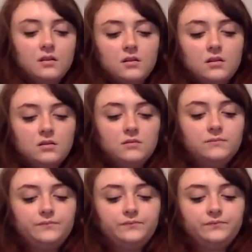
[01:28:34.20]

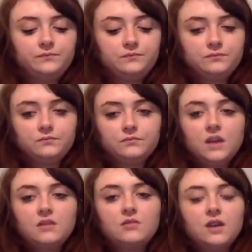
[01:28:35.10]
Um,
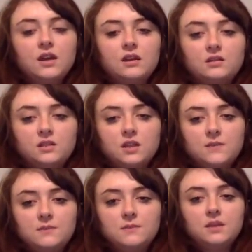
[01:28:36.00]
by the way,
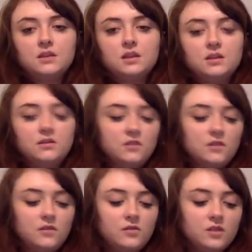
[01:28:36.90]
James Bentley, if you
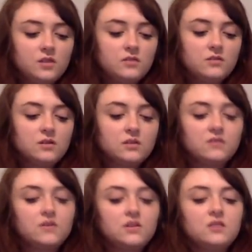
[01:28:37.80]
ever want to do another
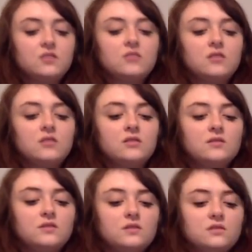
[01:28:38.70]
video, I would
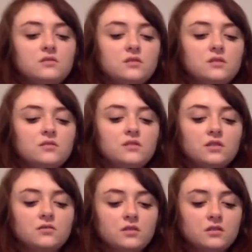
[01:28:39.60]
love to do another
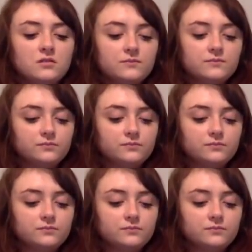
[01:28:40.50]
video with you.